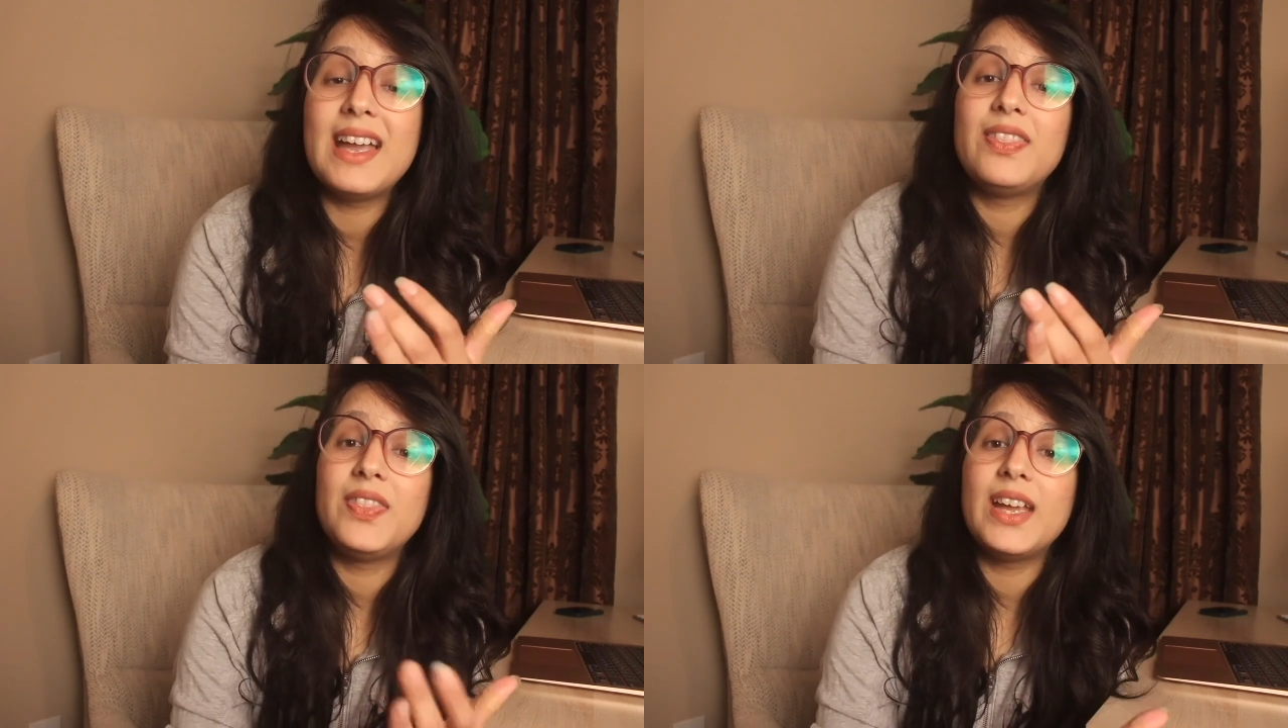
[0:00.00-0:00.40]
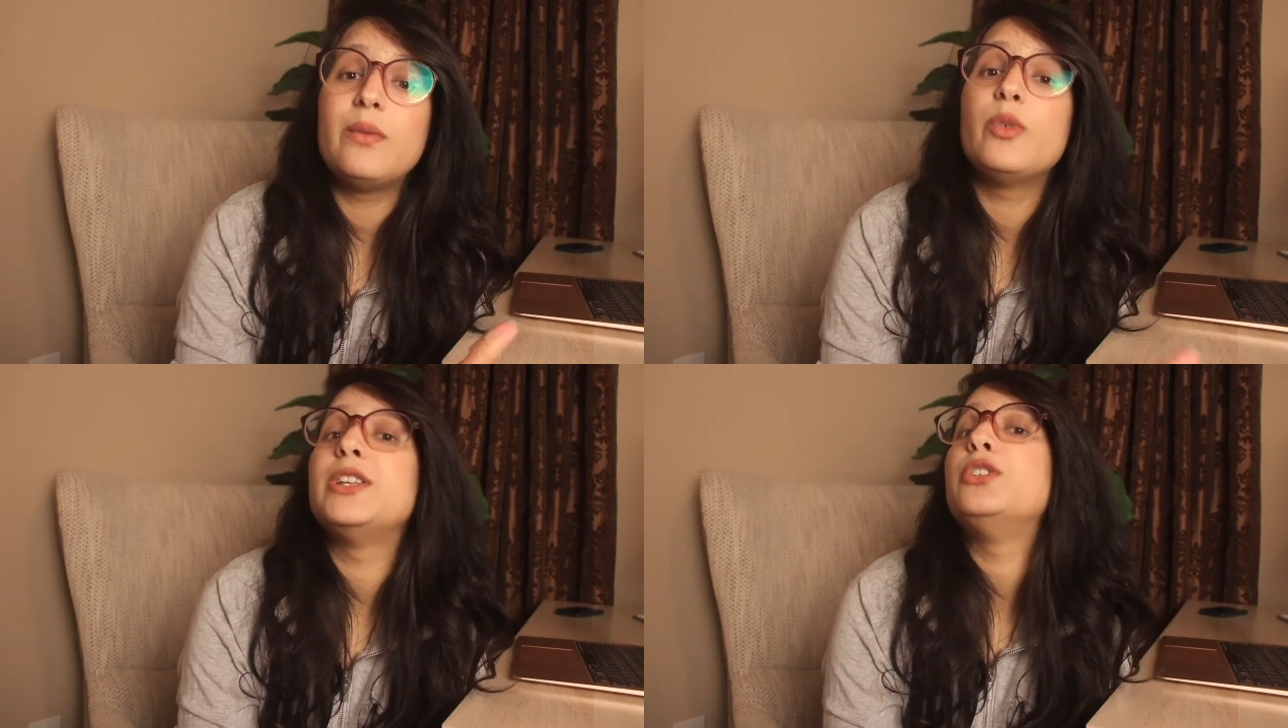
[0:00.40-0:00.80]
and
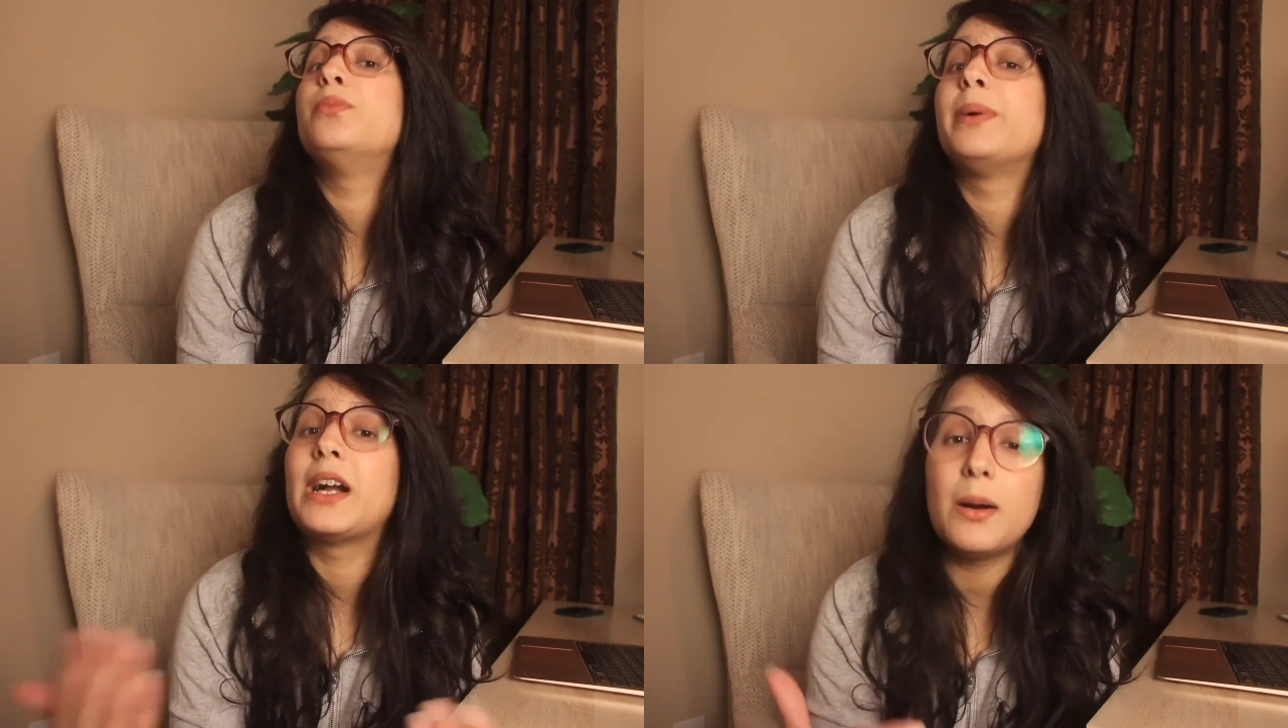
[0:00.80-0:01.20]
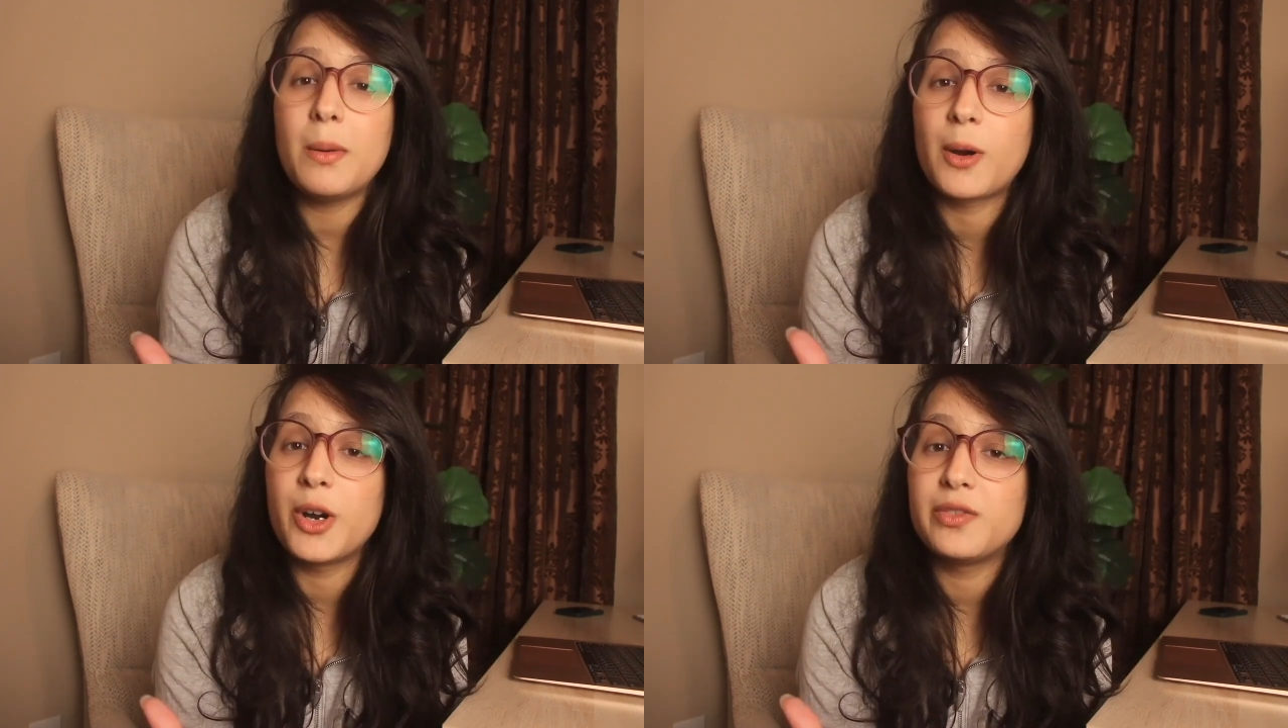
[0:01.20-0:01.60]
then when you become
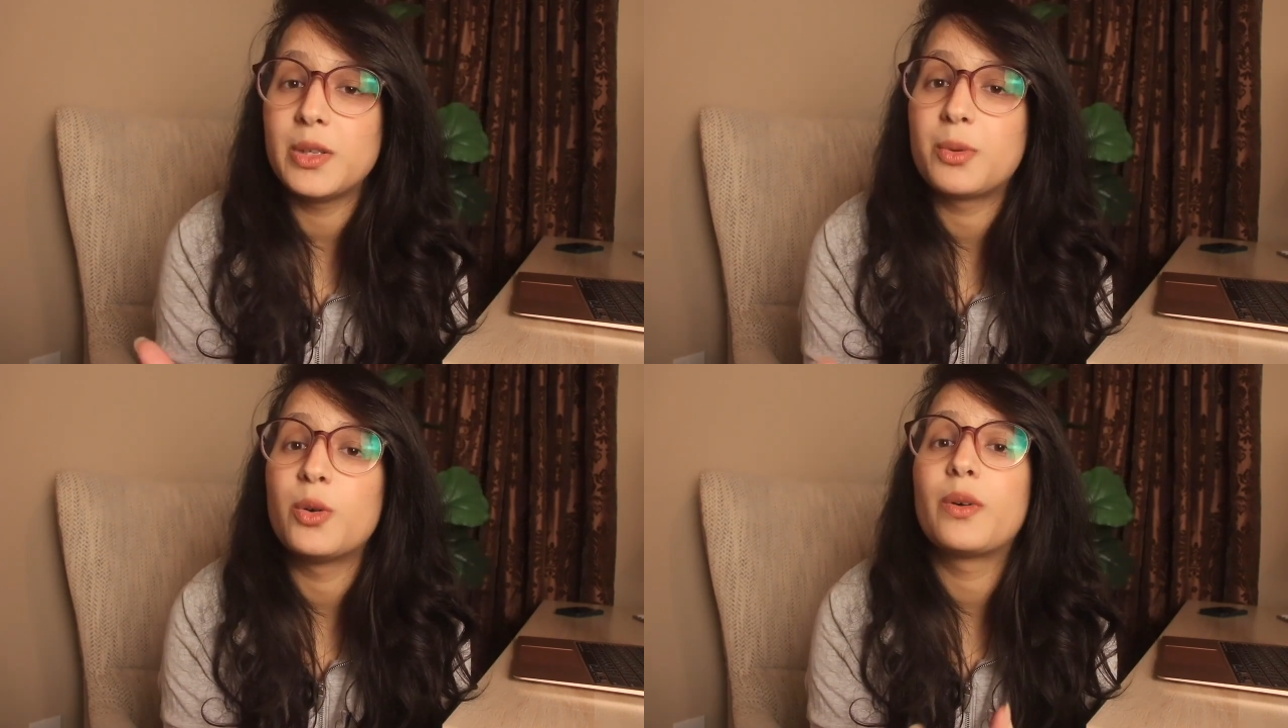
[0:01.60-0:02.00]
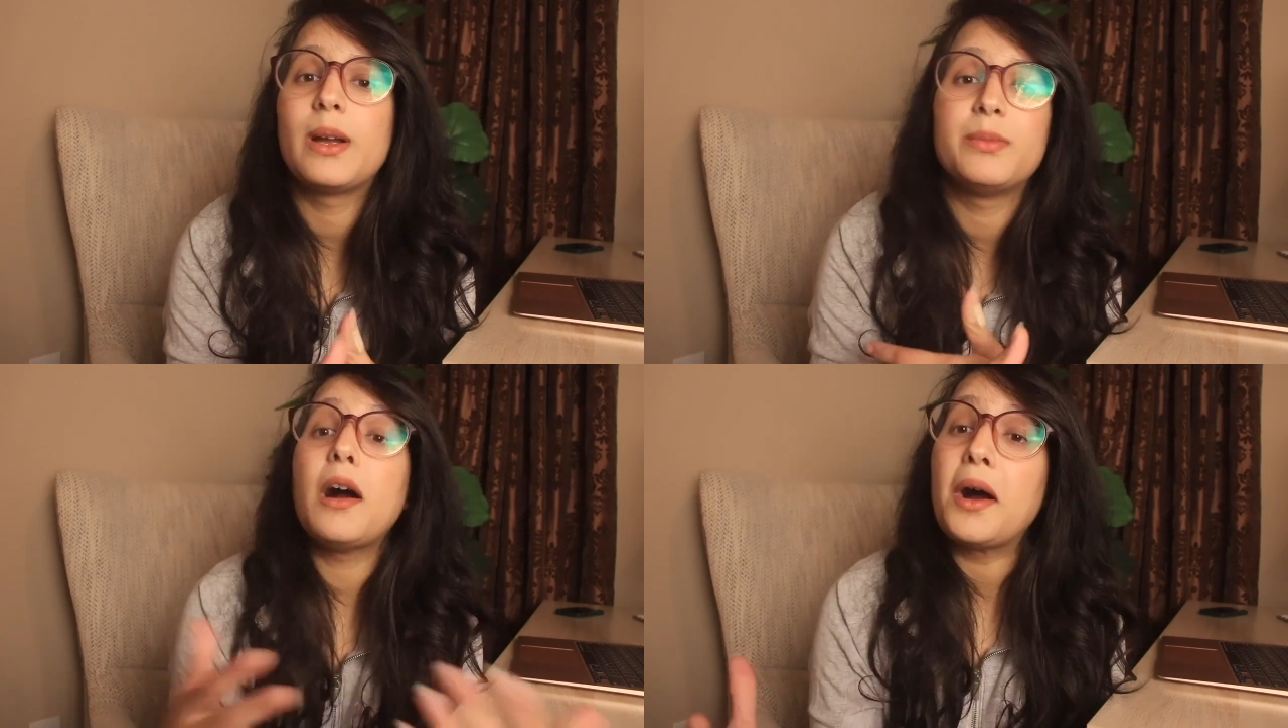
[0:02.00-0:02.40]
a part of the
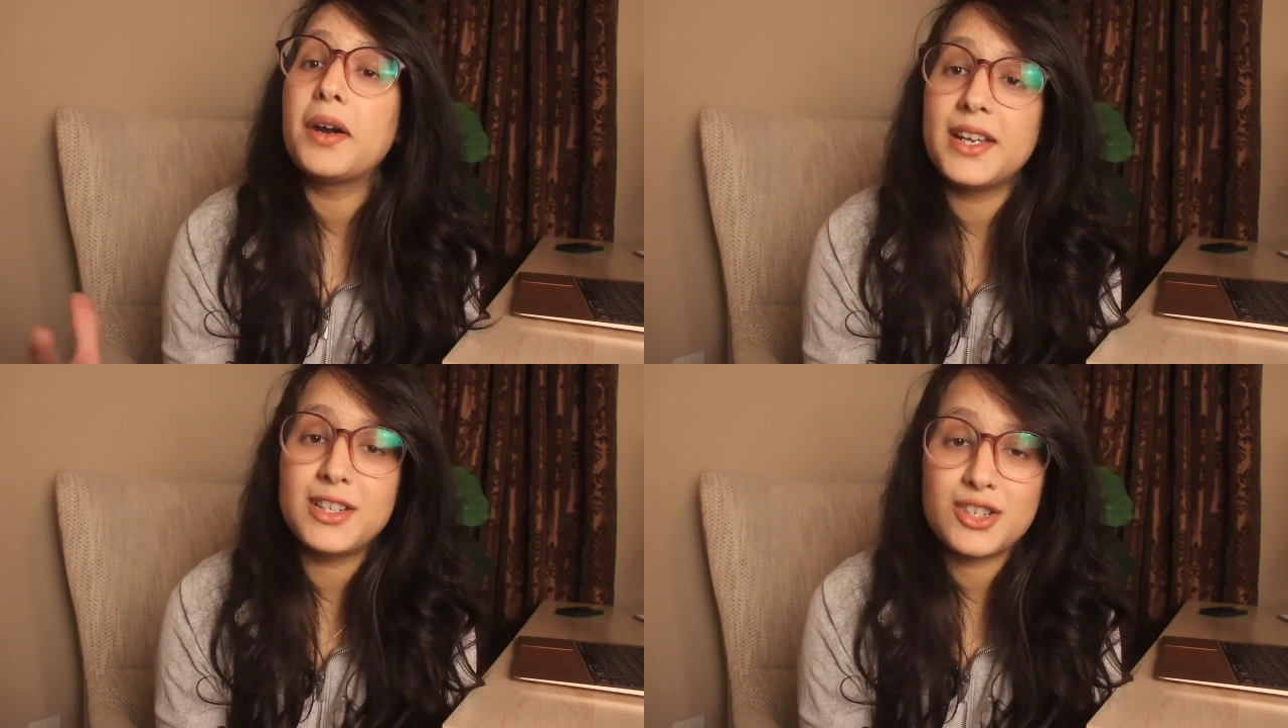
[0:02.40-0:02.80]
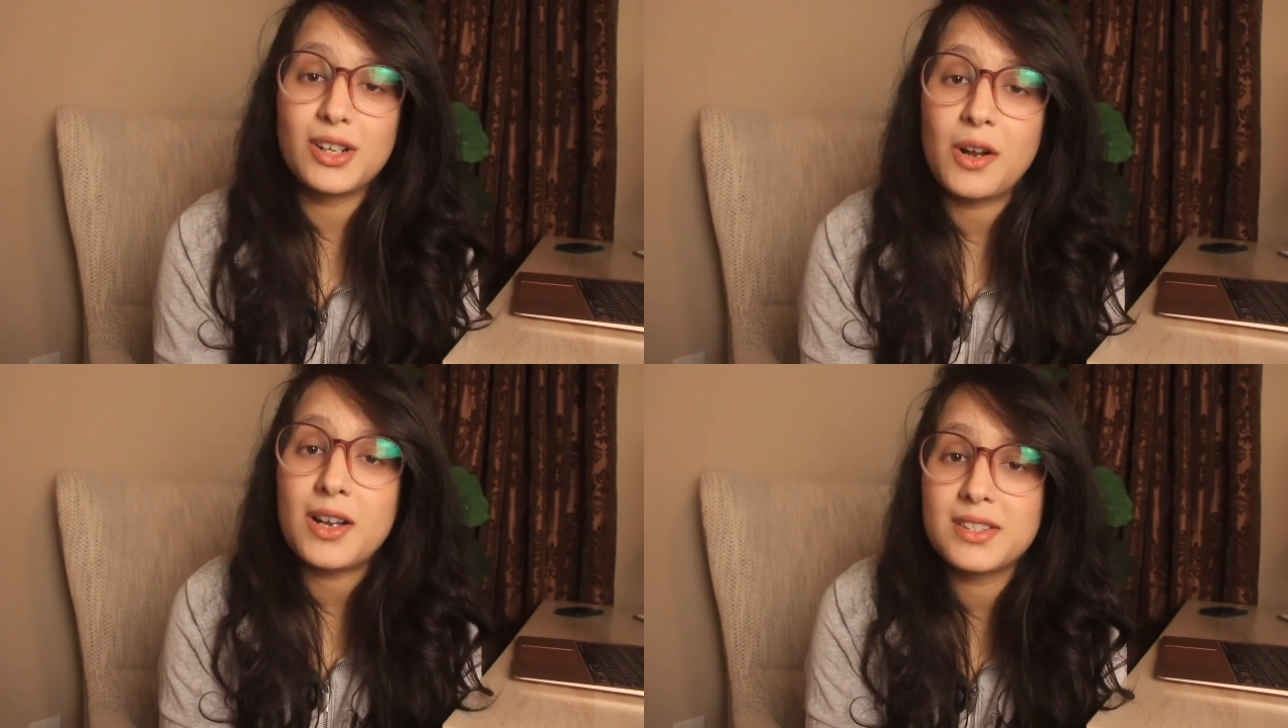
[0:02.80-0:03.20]
program, there are
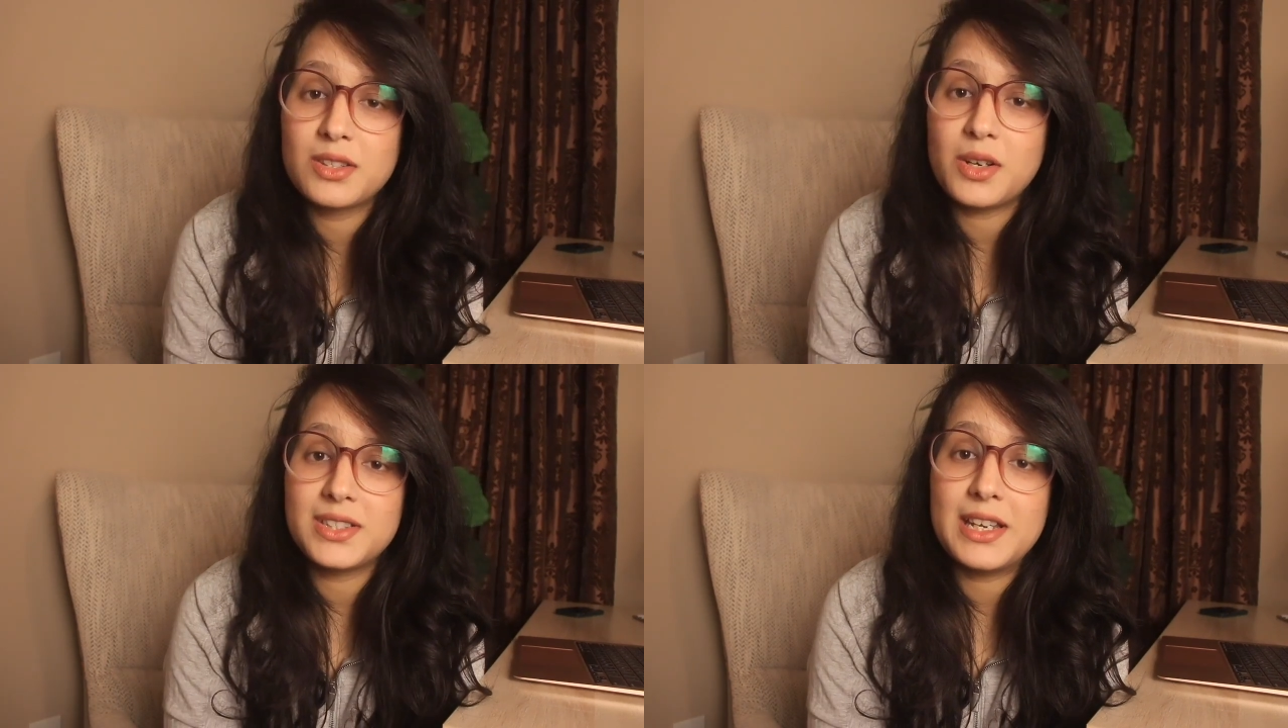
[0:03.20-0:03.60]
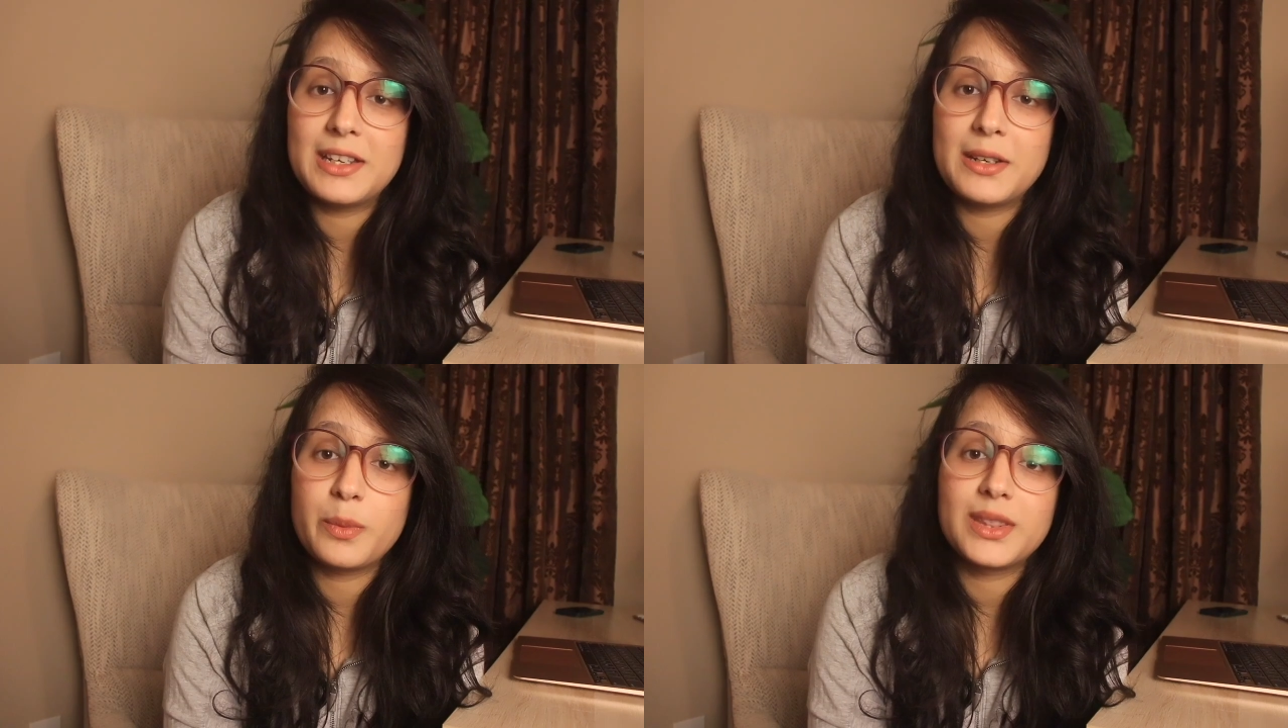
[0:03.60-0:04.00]
additional costs
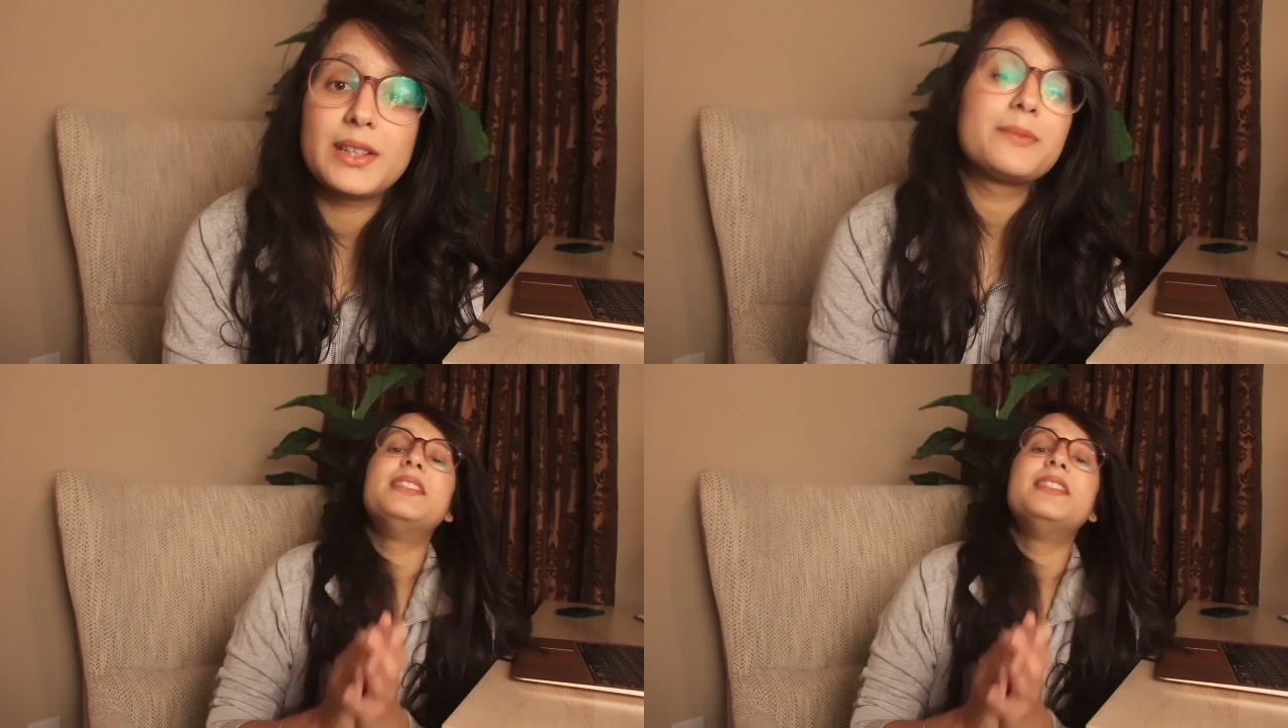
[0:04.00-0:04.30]
associated with it.